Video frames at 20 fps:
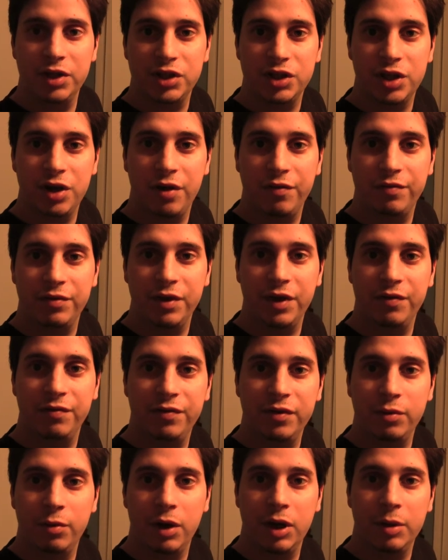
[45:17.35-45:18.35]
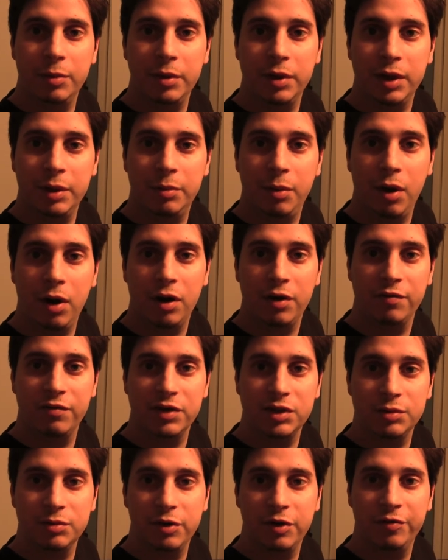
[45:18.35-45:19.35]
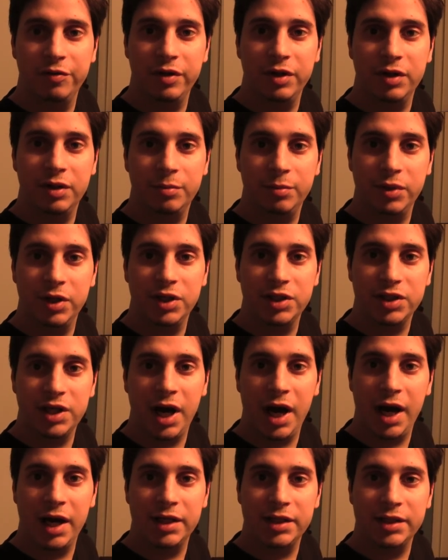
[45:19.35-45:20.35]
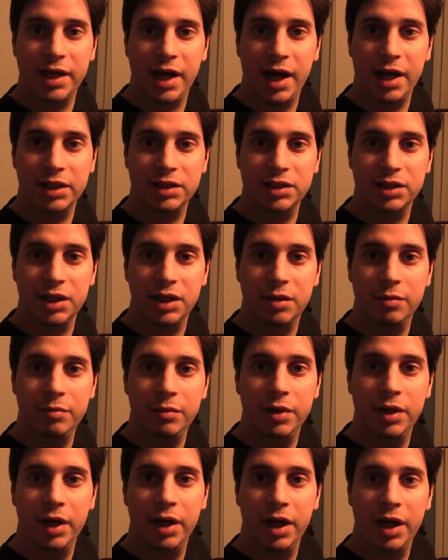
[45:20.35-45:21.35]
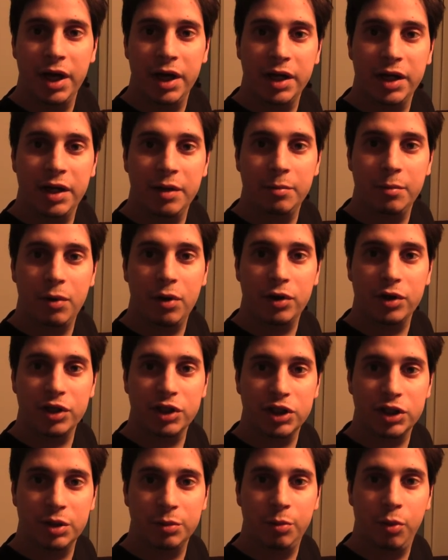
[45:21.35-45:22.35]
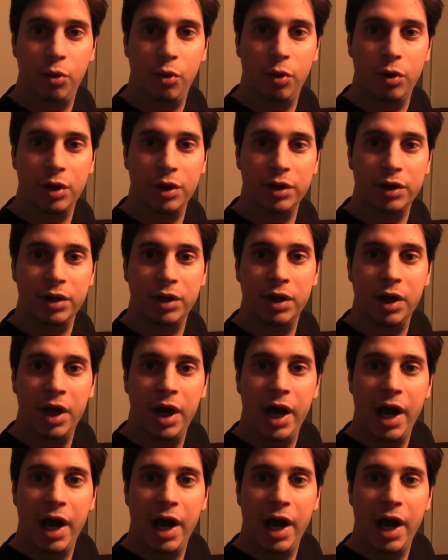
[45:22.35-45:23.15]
So if you want to be a part of his movie, please contact him and give him all your support.